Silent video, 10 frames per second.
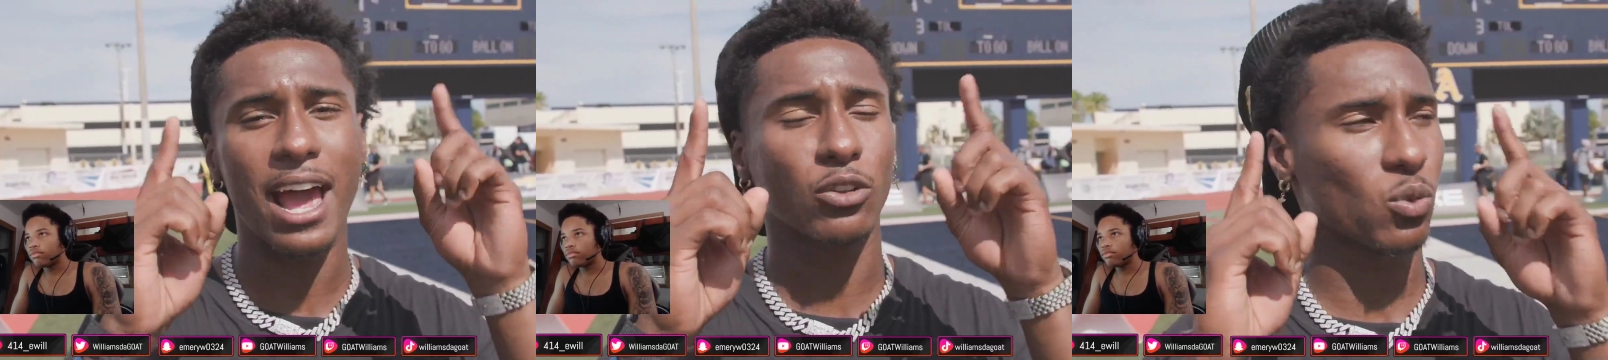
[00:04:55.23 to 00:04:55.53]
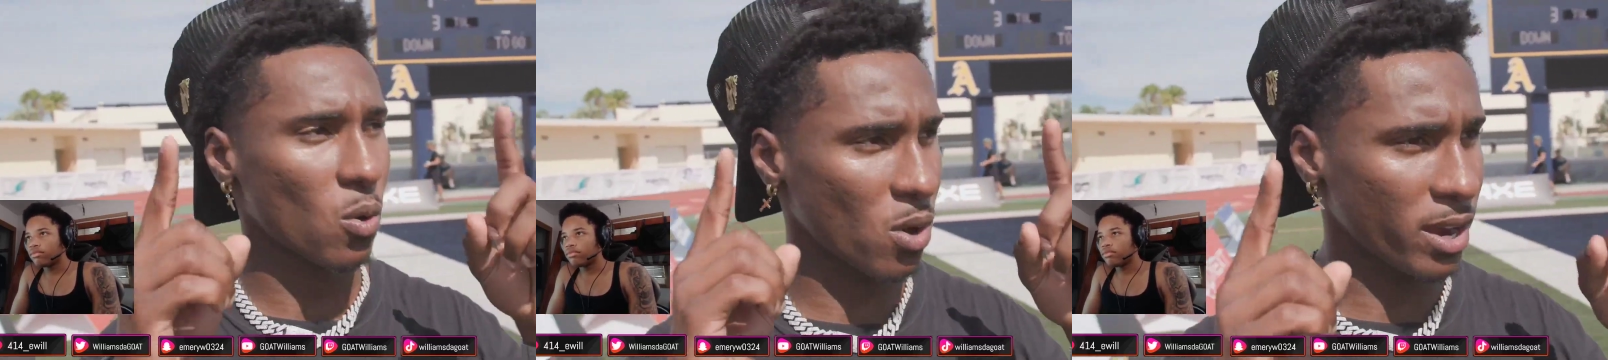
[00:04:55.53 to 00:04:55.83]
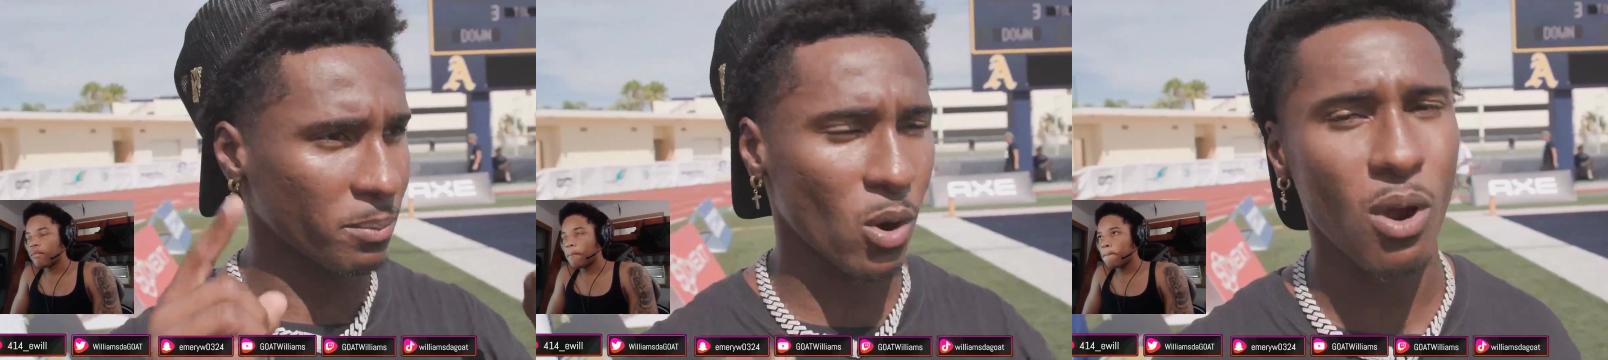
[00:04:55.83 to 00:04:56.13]
Speaker 1: right now it's
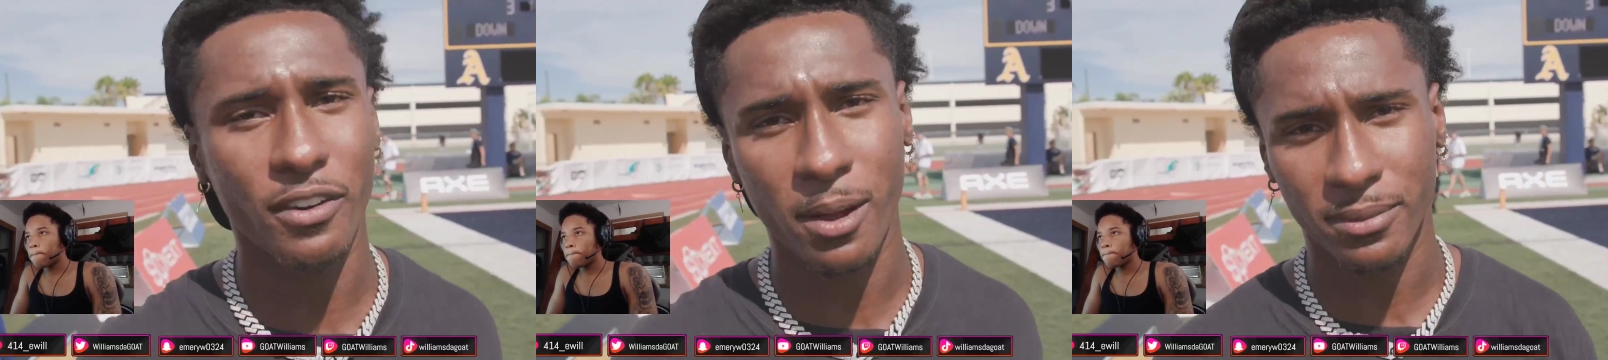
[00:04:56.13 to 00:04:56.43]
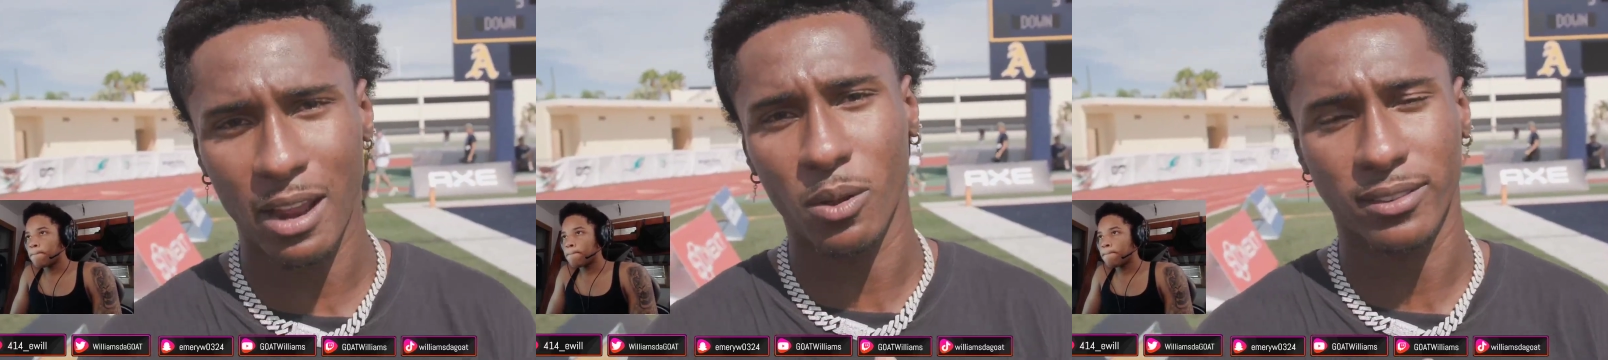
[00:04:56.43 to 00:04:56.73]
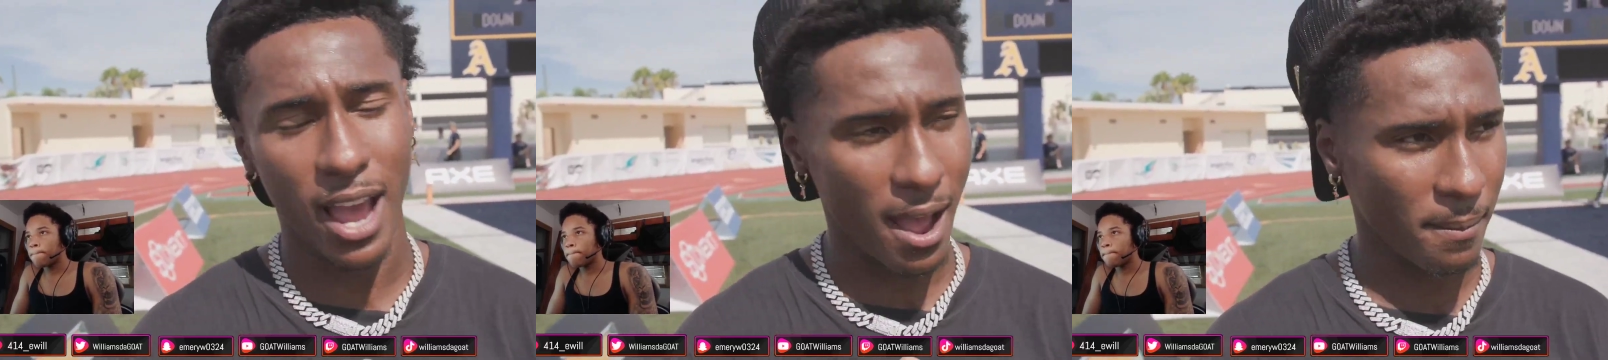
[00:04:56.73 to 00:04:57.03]
1-1, but whoever comes
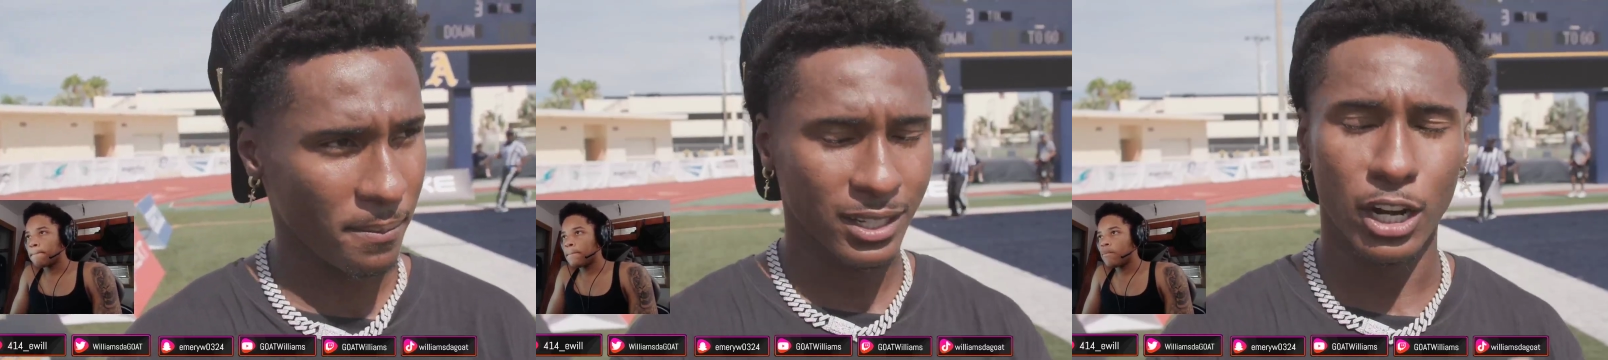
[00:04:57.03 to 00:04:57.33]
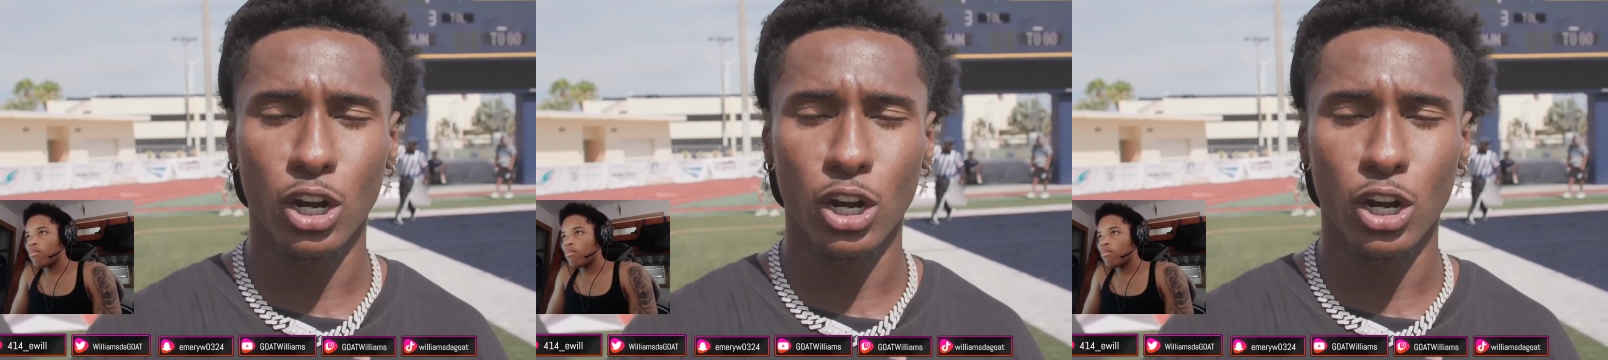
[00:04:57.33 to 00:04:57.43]
out on top,